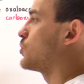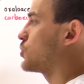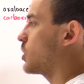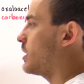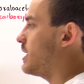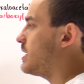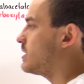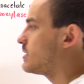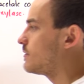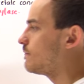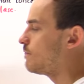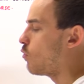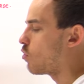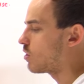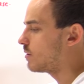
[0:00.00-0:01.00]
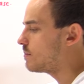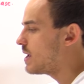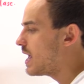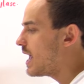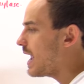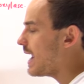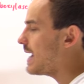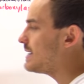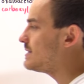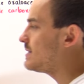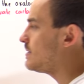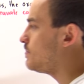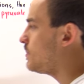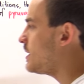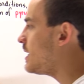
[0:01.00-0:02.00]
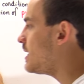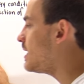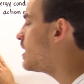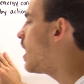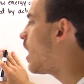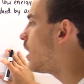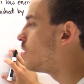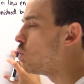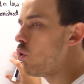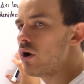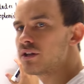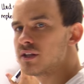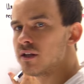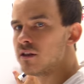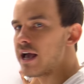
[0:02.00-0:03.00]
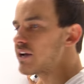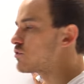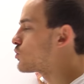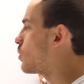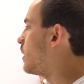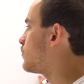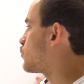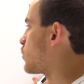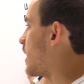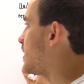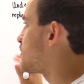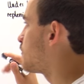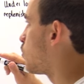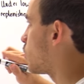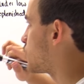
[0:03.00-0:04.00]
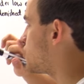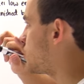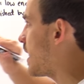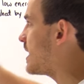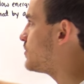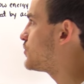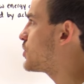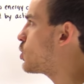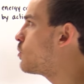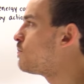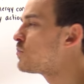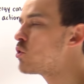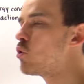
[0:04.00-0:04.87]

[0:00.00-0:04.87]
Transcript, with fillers: which are needed to form ATP along the electron transport chain. So